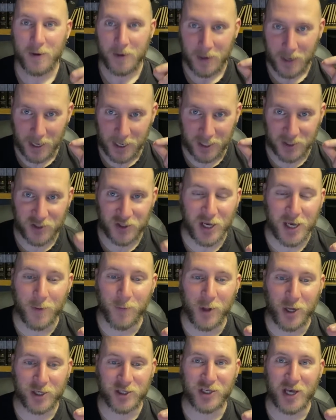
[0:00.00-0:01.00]
And Azim
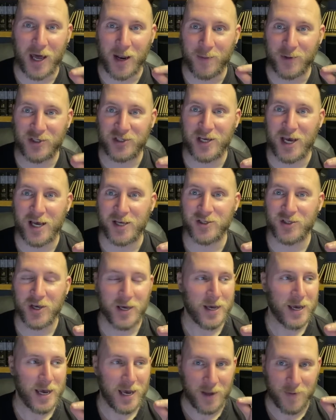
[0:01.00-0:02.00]
looks at him and says,
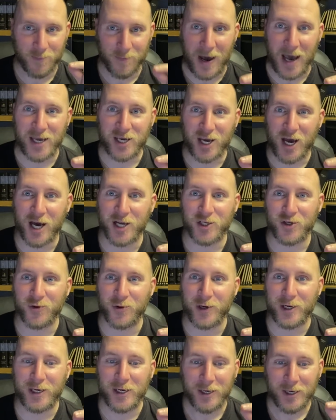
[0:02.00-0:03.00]
in my
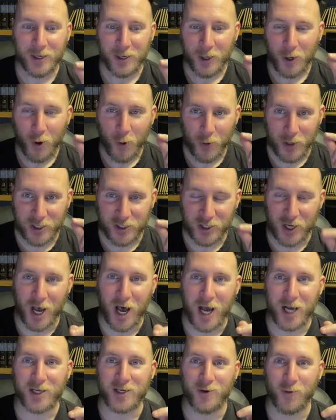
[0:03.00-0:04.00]
country, we
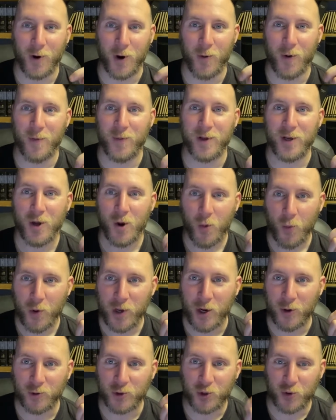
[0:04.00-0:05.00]
talk to our women. We
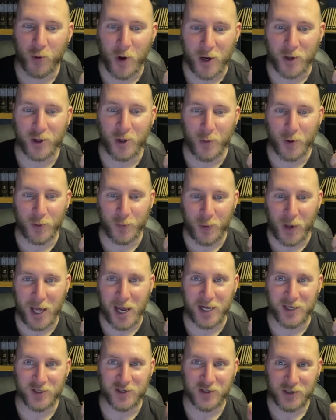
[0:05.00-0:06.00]
don't drug them with
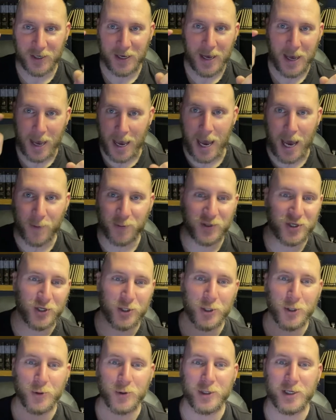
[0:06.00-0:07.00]
plants.
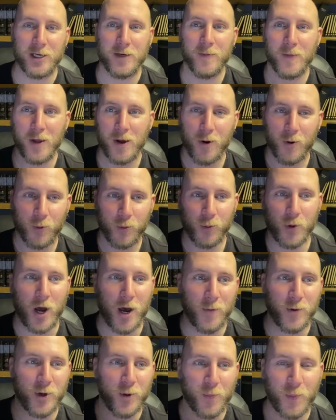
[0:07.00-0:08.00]
Absolutely.
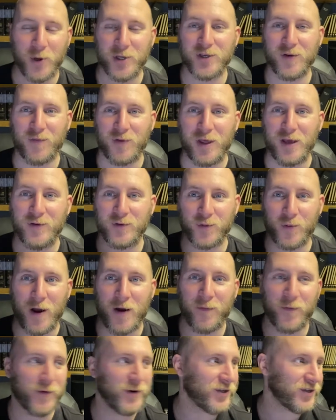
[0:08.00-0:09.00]
Robin Hood, Prince of Thieves
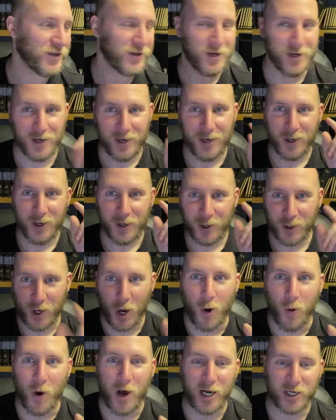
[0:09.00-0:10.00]
reference.
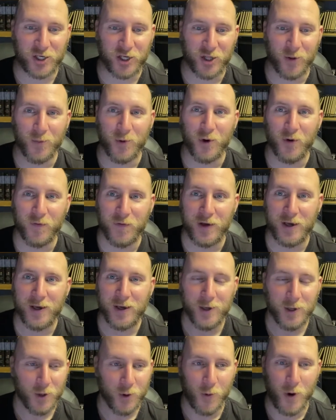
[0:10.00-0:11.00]
Go watch the movie,
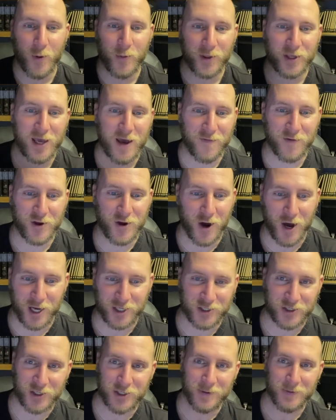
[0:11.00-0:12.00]
the one with Kevin
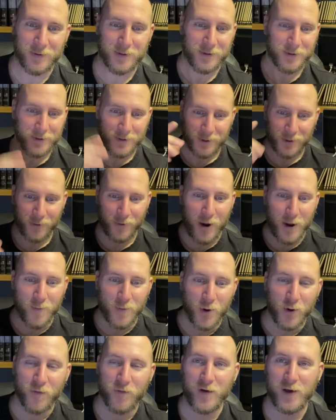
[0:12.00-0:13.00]
Costner. Great
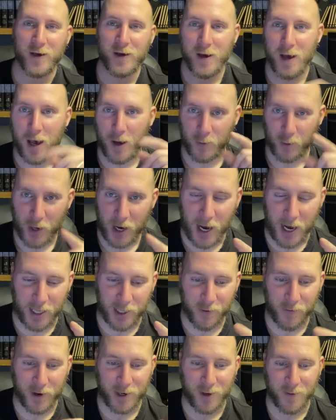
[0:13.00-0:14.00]
movie.
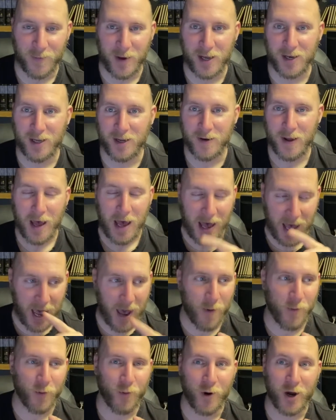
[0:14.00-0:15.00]
Highly recommend it.
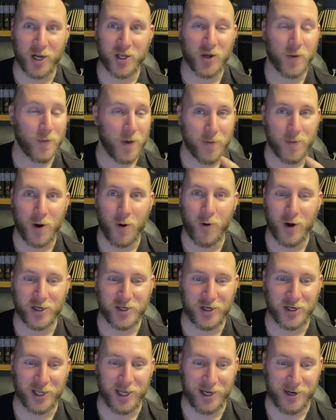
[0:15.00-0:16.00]
I would watch it. Maybe I'll
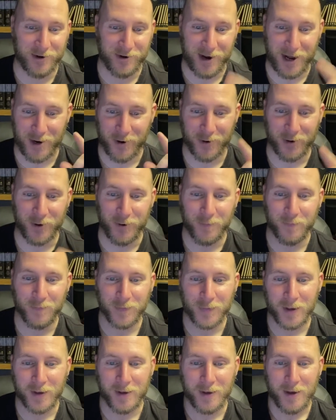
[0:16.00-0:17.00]
watch it later. I don't know.
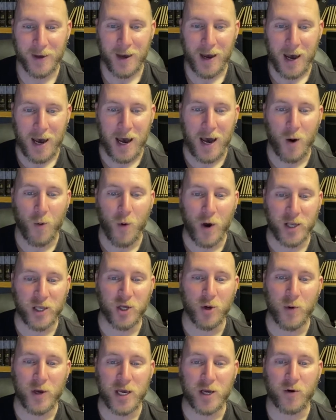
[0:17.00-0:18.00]
When do
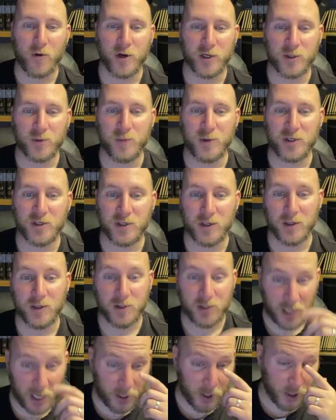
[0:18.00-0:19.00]
you eat Christmas
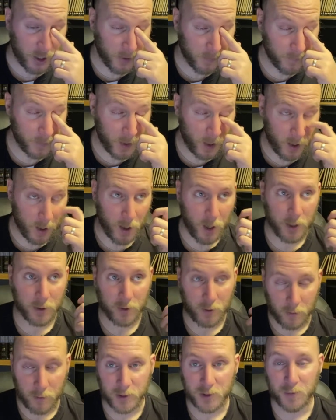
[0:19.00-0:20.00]
dinner? On
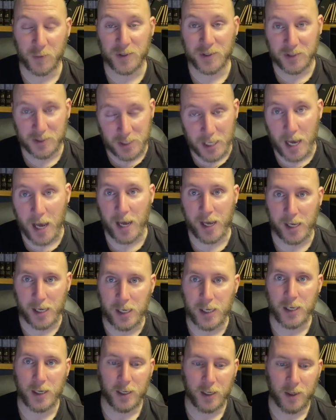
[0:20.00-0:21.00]
Christmas Day.